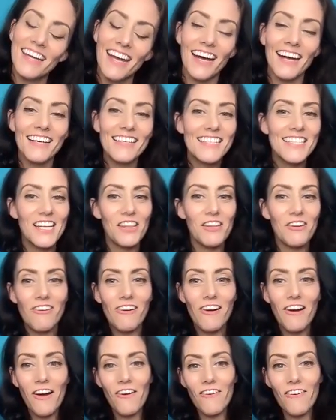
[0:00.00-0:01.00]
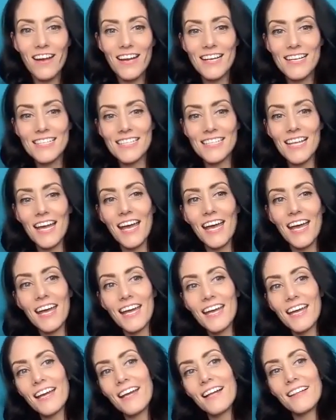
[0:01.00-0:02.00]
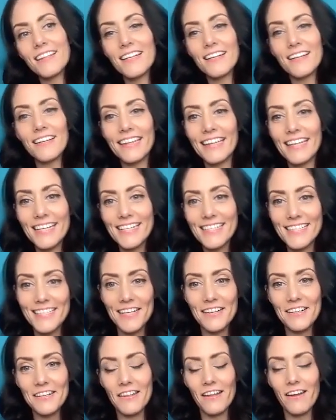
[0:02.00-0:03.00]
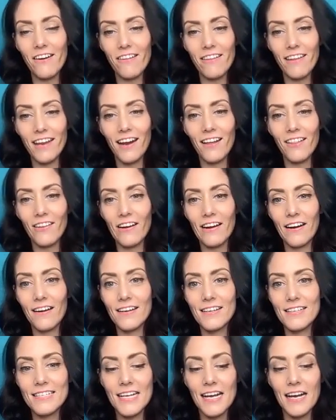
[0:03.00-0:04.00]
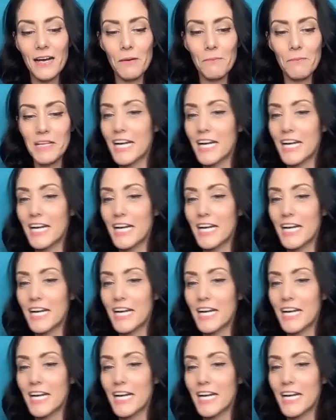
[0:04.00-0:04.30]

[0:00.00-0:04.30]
Yeah. So yeah. There were always like little things here and there that I learned um,